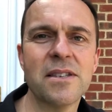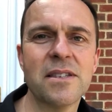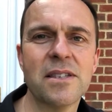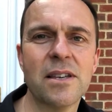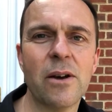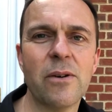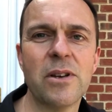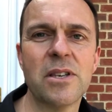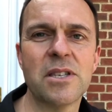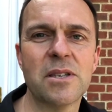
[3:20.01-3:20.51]

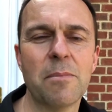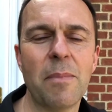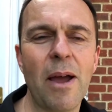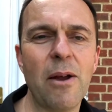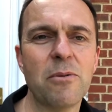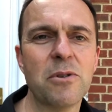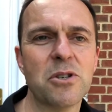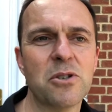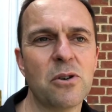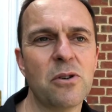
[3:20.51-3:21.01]
So it's
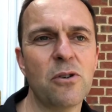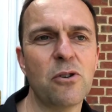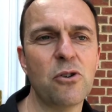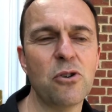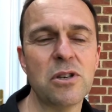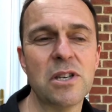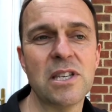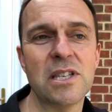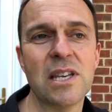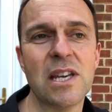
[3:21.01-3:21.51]
about sort of
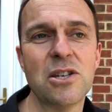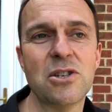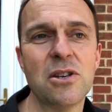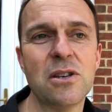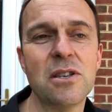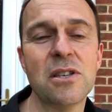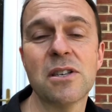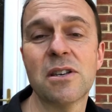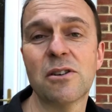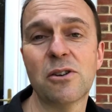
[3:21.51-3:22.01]
good
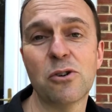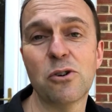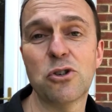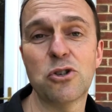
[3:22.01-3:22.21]
decisions and